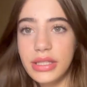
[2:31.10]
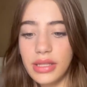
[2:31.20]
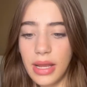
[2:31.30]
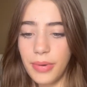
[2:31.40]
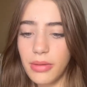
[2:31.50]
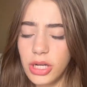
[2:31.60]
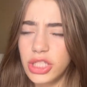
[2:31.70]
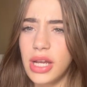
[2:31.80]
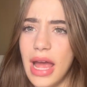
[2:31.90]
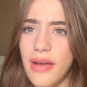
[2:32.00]
so they pretty
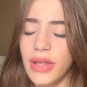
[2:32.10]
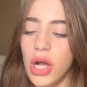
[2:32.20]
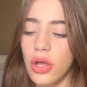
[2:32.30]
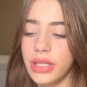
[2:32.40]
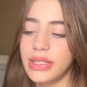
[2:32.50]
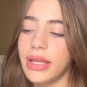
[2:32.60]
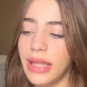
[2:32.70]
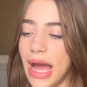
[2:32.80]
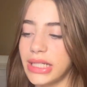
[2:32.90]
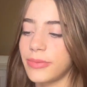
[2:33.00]
much like have like all these like
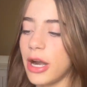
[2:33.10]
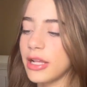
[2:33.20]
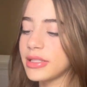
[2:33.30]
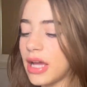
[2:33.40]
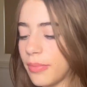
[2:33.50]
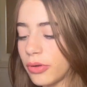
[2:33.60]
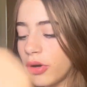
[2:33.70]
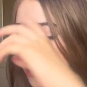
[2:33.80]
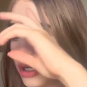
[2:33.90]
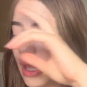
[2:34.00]
lash products to help
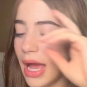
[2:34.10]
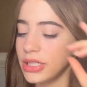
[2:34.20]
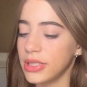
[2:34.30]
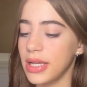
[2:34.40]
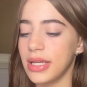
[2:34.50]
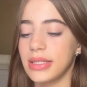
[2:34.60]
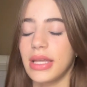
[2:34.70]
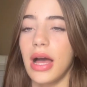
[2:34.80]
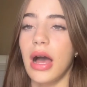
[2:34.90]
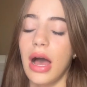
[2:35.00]
grow your lashes
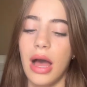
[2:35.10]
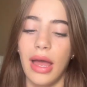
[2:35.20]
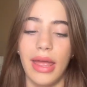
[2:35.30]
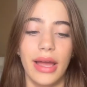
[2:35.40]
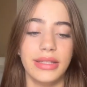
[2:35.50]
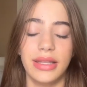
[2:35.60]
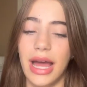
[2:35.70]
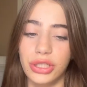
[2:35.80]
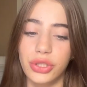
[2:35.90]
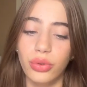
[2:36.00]
and
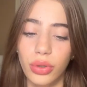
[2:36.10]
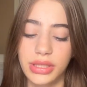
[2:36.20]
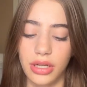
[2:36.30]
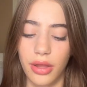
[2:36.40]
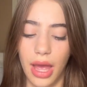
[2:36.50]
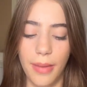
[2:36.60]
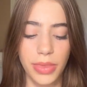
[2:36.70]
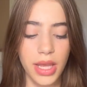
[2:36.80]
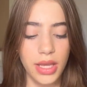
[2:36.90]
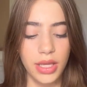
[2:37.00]
lash tools and all that.